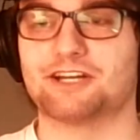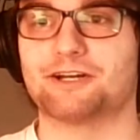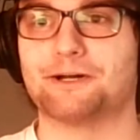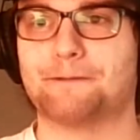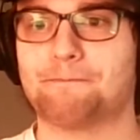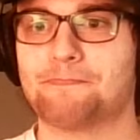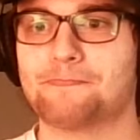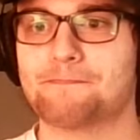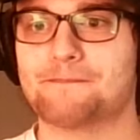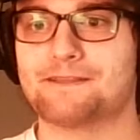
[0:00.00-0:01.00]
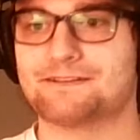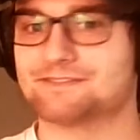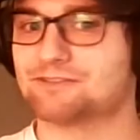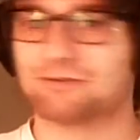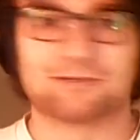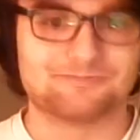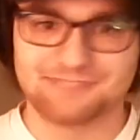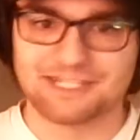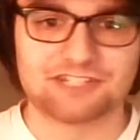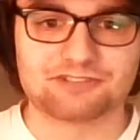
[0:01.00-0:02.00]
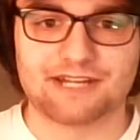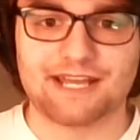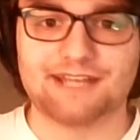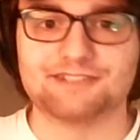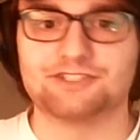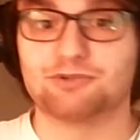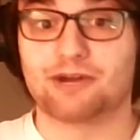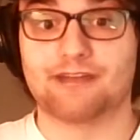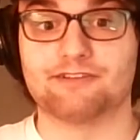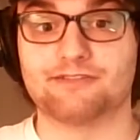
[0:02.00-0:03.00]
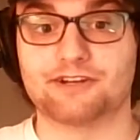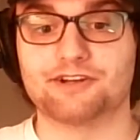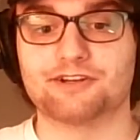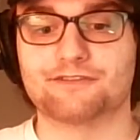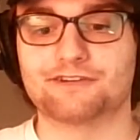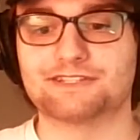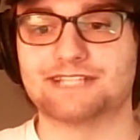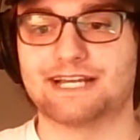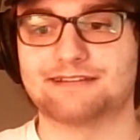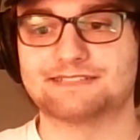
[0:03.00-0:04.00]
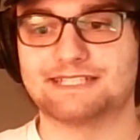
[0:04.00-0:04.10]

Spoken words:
or DeAndre Ayton, who were having very good first halves,